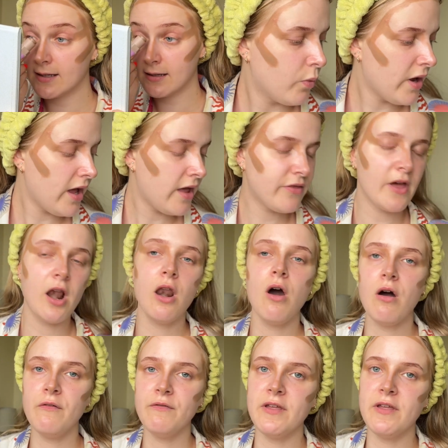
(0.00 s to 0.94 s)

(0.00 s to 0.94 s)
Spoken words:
With a lot of the